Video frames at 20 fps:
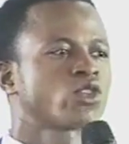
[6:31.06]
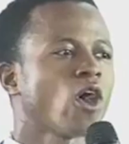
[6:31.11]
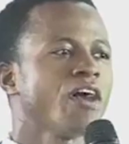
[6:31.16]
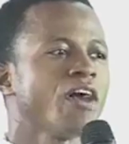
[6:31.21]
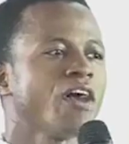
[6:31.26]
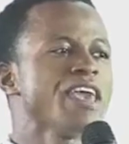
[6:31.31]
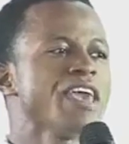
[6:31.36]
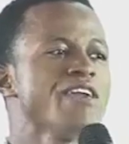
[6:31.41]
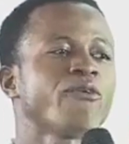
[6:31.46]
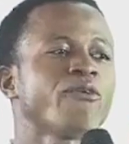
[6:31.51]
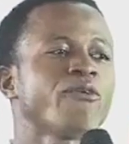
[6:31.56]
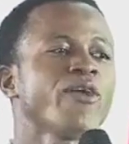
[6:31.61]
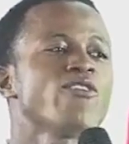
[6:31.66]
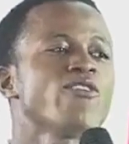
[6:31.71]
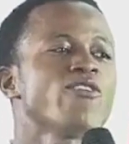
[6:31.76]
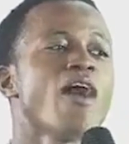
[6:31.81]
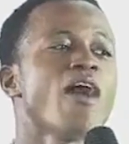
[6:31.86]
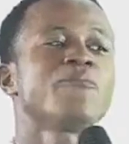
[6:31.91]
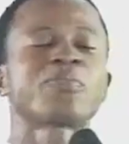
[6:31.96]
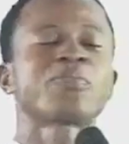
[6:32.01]
So if
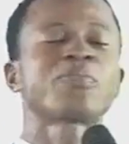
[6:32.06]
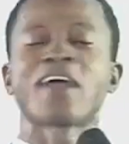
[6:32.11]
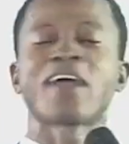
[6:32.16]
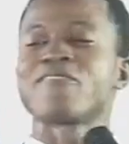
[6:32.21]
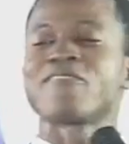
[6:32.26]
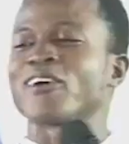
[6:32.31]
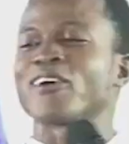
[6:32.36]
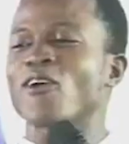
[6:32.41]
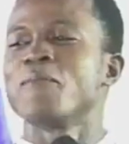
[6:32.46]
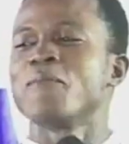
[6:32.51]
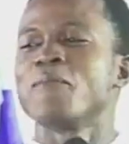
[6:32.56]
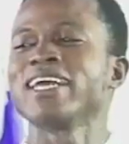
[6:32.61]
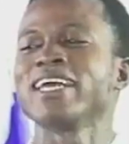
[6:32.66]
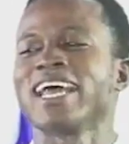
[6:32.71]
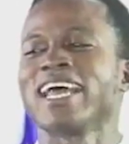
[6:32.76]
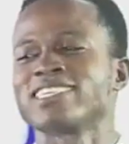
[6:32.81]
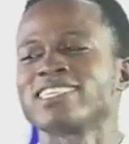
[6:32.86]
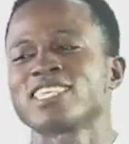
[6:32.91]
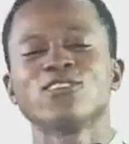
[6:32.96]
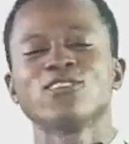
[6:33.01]
we don't pray for your
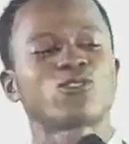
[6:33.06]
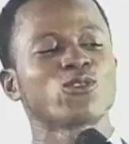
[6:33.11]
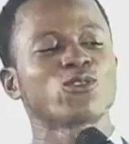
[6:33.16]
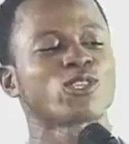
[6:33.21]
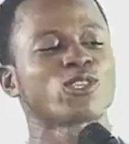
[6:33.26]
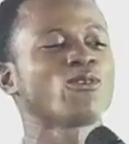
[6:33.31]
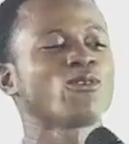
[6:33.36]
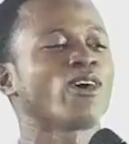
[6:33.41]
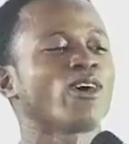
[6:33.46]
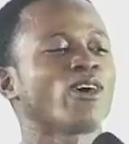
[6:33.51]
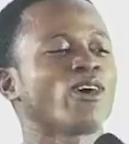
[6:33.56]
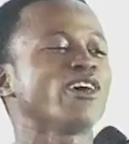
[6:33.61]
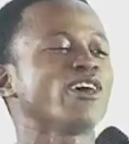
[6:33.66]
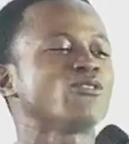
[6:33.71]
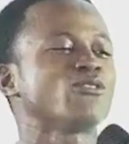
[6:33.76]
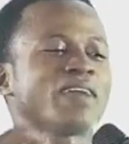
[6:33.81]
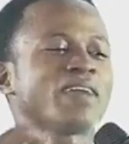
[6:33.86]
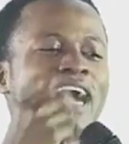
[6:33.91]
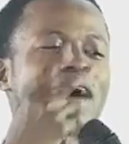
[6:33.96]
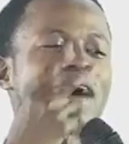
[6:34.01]
mother, C two C was
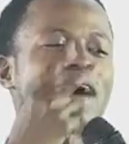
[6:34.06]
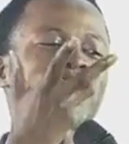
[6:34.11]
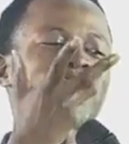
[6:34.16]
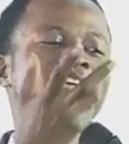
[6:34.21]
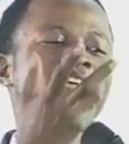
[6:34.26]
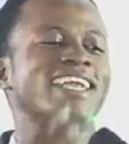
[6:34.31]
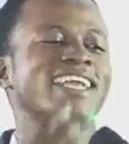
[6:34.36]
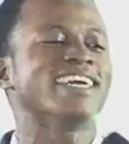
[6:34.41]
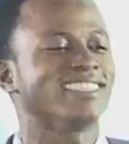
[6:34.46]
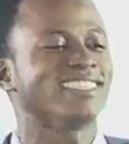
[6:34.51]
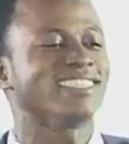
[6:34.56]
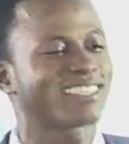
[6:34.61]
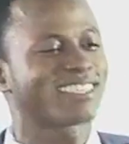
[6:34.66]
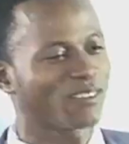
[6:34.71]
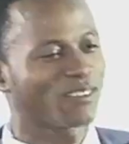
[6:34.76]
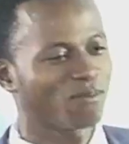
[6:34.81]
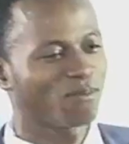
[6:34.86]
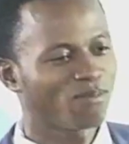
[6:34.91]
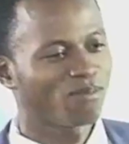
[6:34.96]
going to become silent.